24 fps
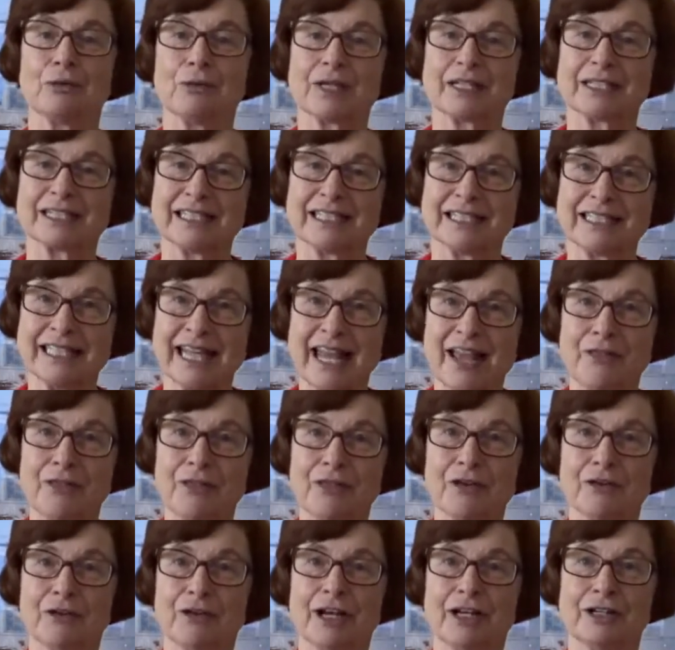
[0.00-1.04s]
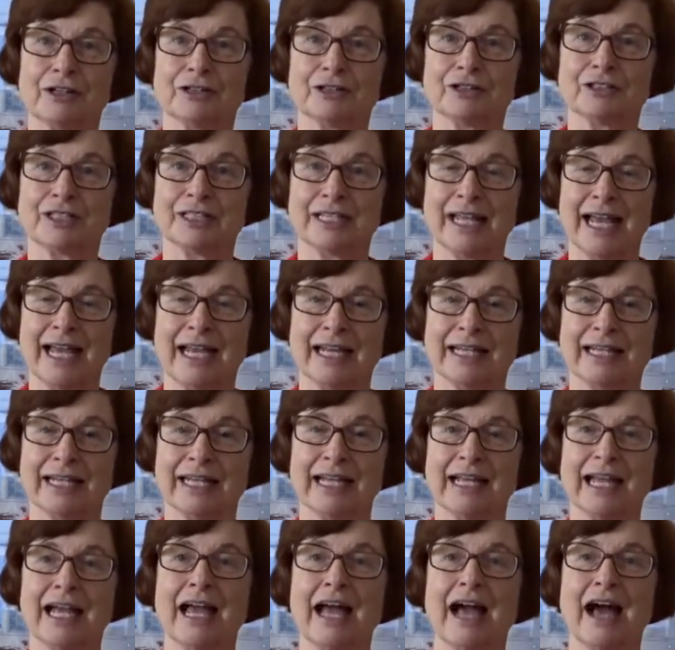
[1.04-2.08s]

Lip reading: extend their understanding